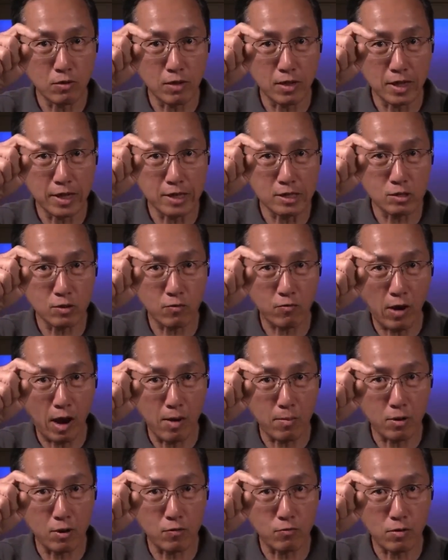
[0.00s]
the laser
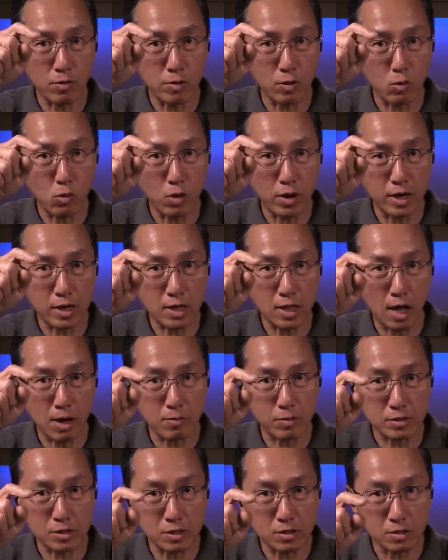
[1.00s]
fiber from the one
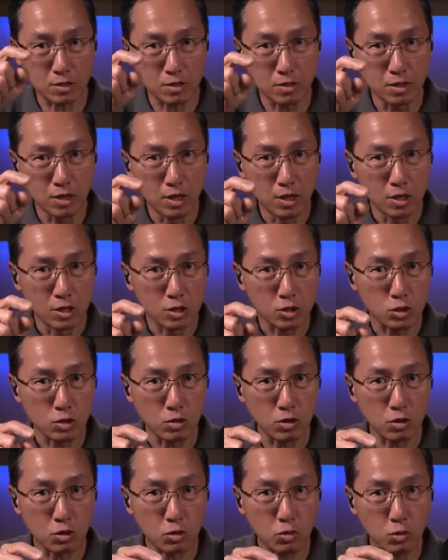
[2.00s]
o'clock position to
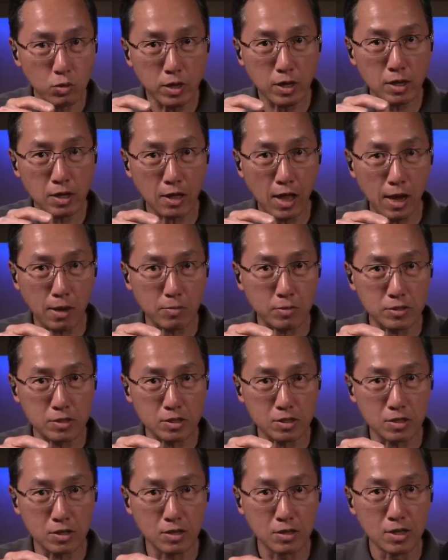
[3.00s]
the three o'clock
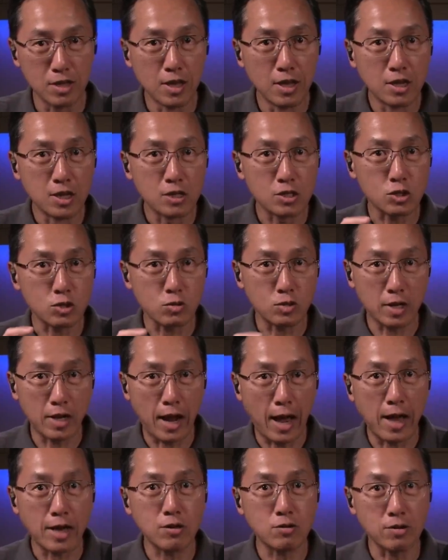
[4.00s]
position so that
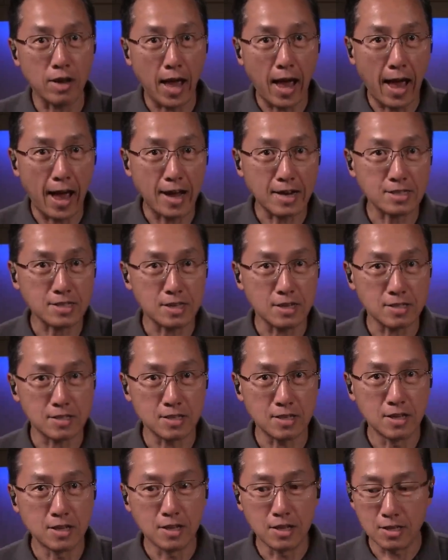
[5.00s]
I could
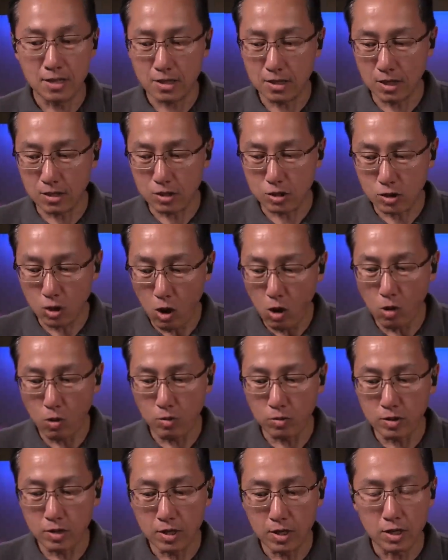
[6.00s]
access the
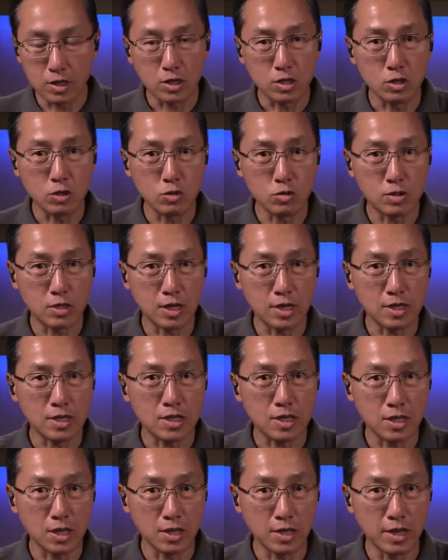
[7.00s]
stone
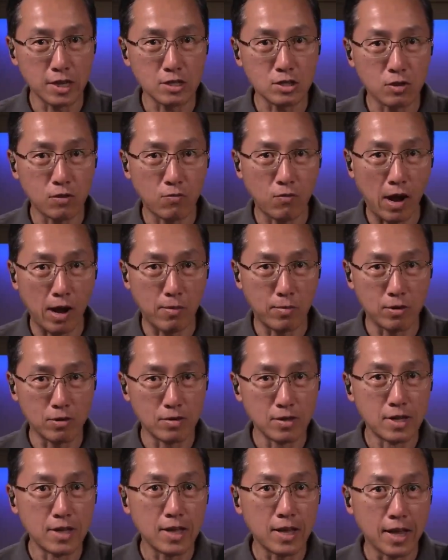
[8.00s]
using the laser
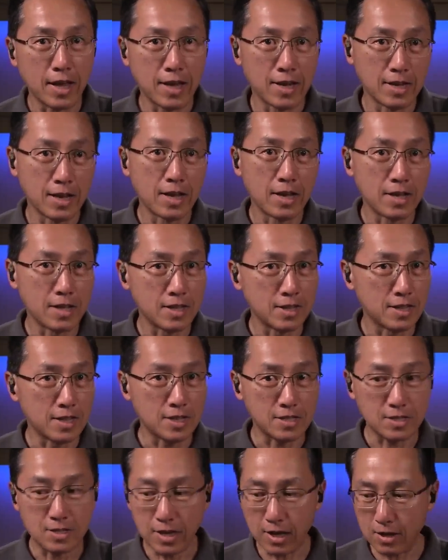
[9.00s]
fiber. And
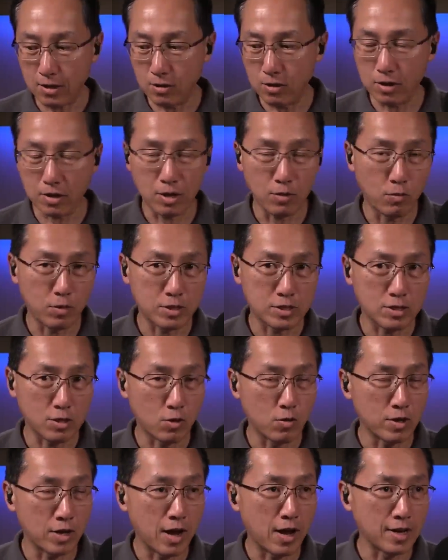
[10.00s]
let's take a look at what's
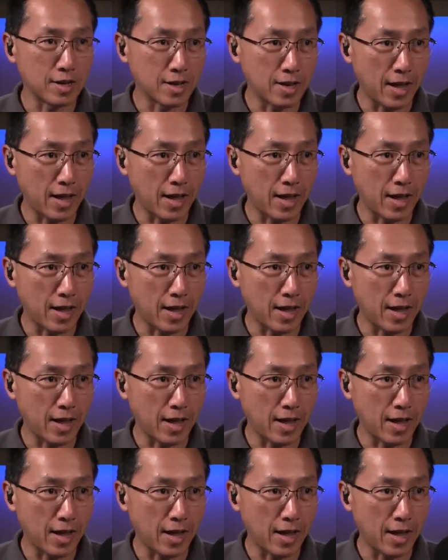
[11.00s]
going on